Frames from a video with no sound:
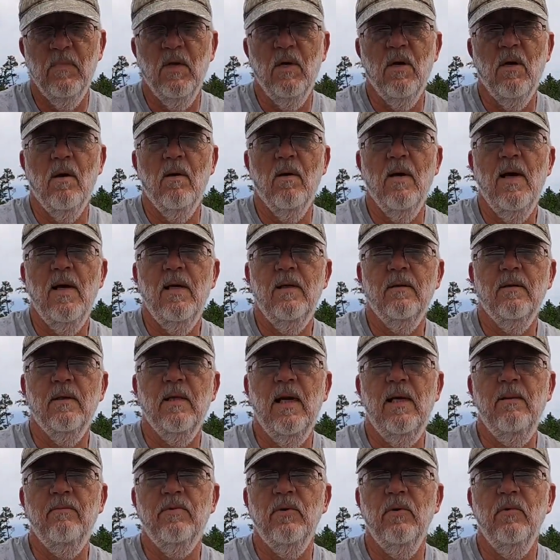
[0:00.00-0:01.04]
All right,
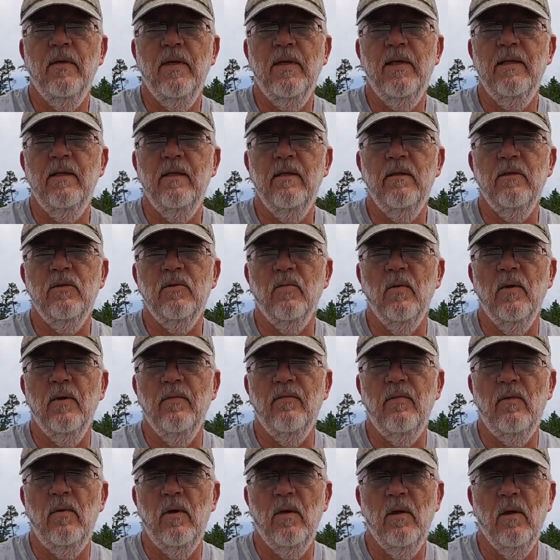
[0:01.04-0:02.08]
came through the end of the
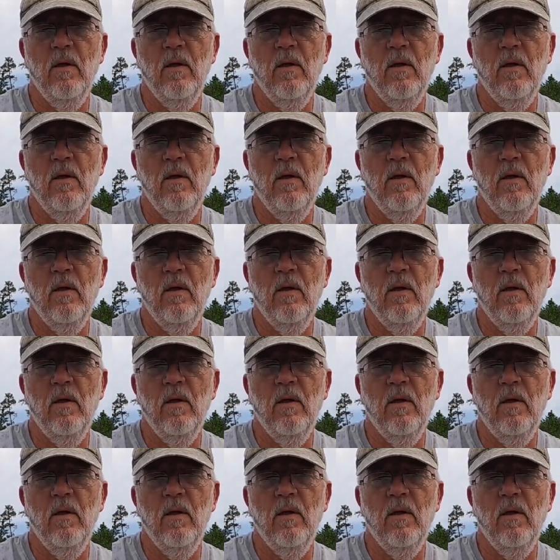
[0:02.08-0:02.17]
swivel.